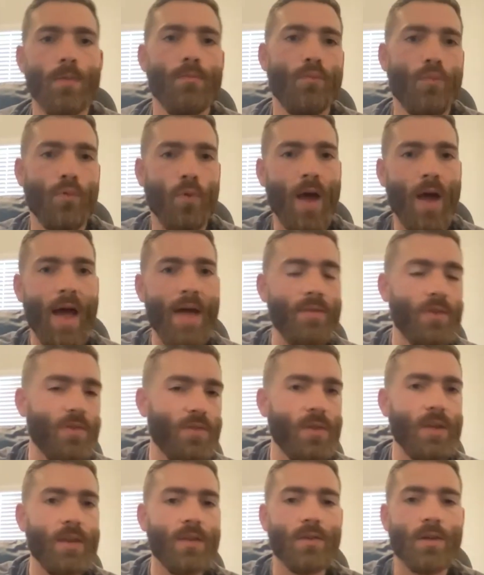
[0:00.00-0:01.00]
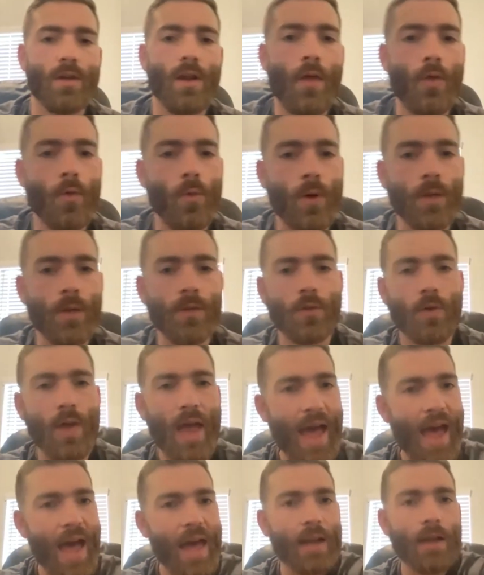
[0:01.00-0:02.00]
Privacy is another one. So
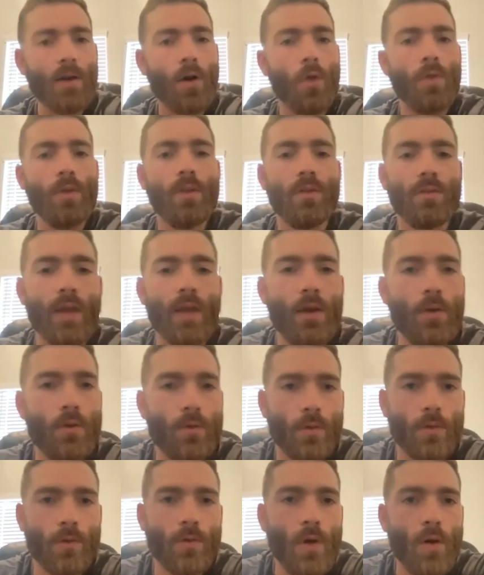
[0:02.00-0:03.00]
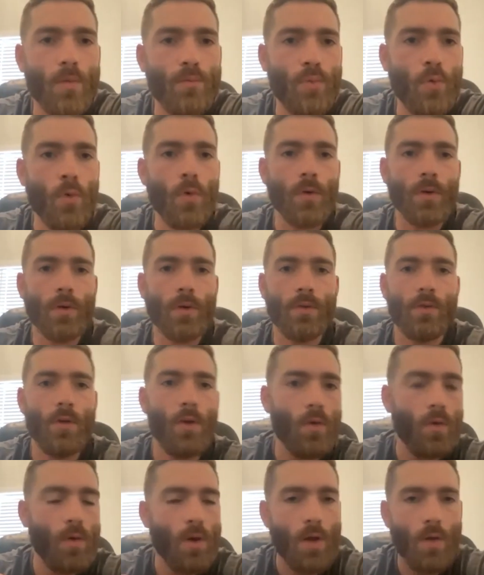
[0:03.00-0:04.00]
adding all these layers are so important.
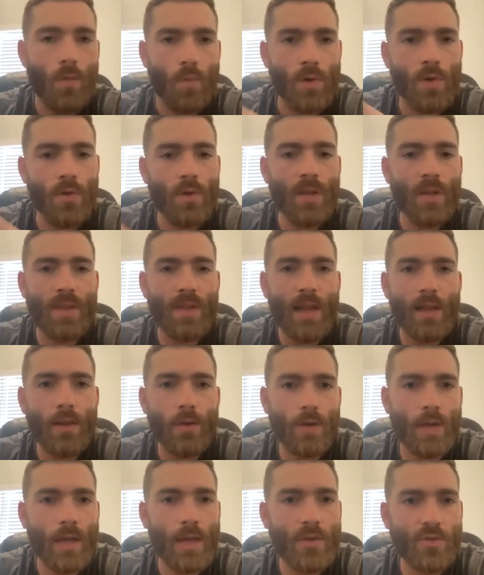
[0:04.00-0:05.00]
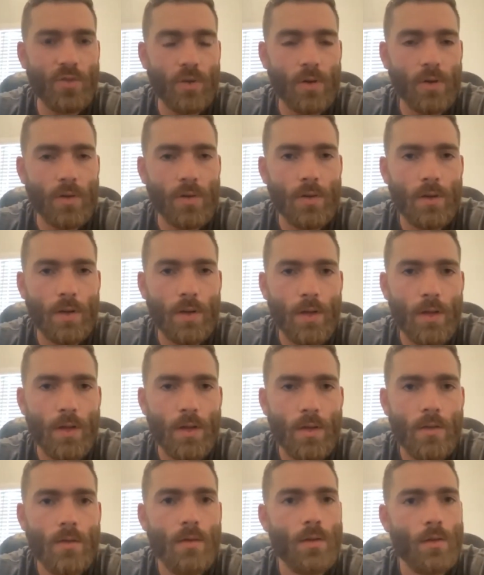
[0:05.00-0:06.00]
So when you get that location,
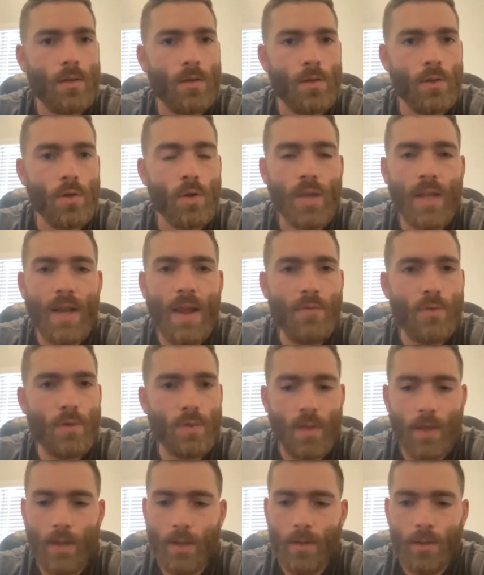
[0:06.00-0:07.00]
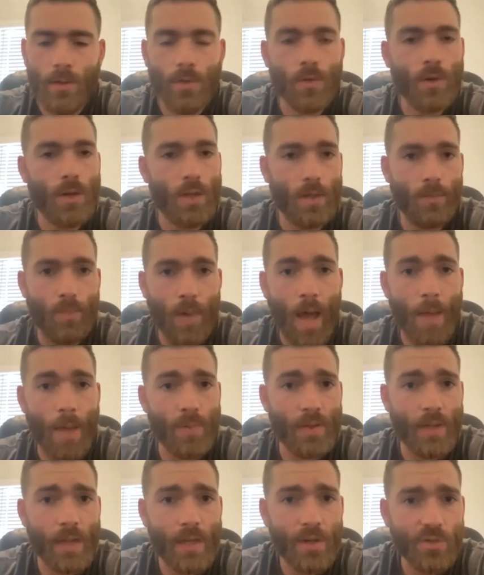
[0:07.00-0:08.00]
look at everything. Look at the
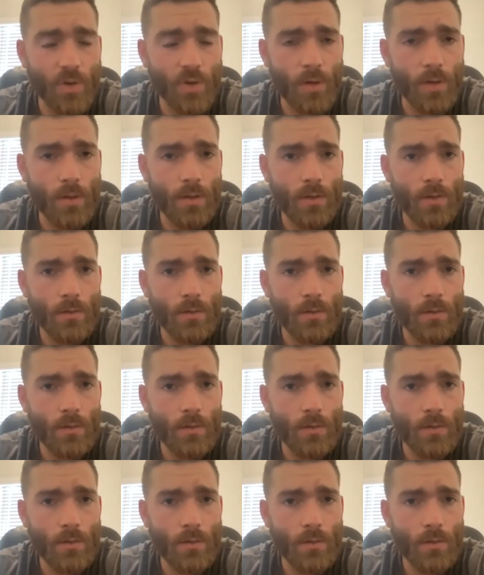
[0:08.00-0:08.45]
population.